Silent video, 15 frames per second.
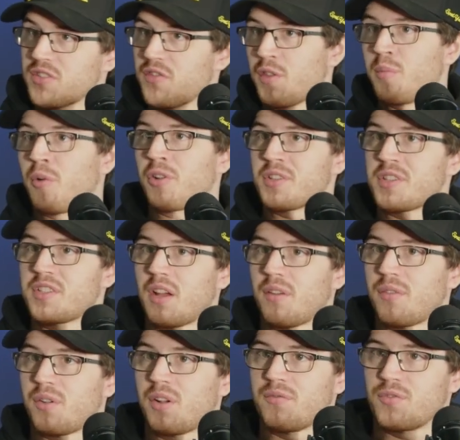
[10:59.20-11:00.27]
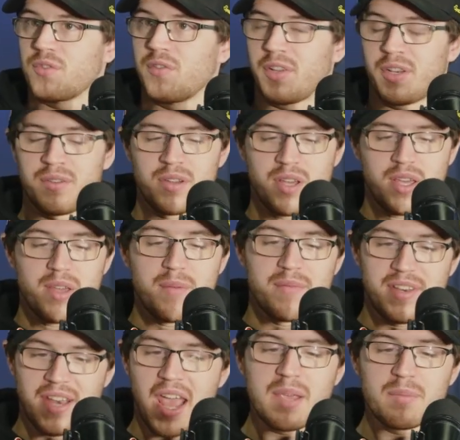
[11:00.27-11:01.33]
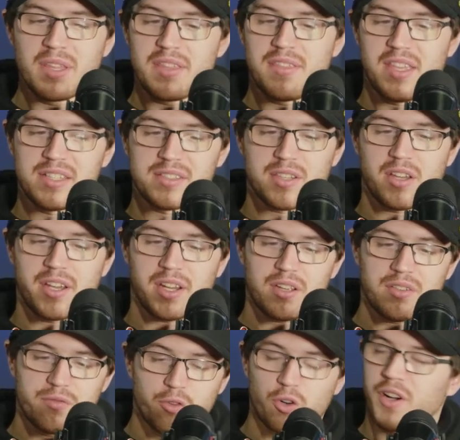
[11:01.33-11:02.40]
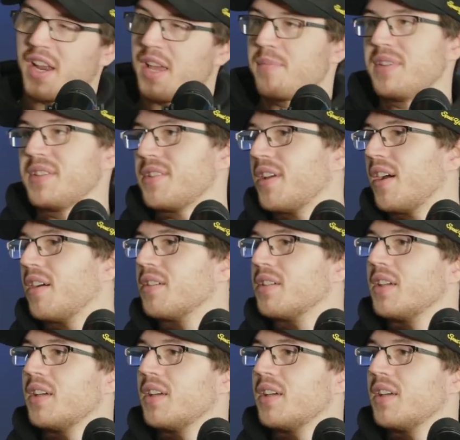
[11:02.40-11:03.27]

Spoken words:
of the modern stuff that I've driven, namely things like 488 Pista,